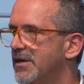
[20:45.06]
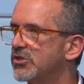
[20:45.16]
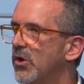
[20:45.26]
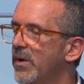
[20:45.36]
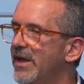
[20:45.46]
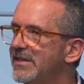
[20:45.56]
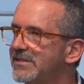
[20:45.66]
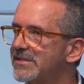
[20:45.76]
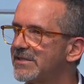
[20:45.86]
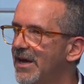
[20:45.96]
So
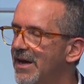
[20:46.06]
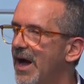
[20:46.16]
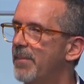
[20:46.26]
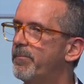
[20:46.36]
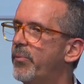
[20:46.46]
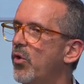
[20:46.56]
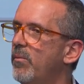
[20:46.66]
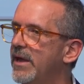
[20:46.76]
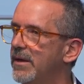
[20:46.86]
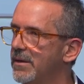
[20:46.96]
it's a
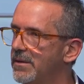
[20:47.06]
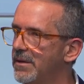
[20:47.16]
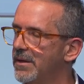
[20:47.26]
booming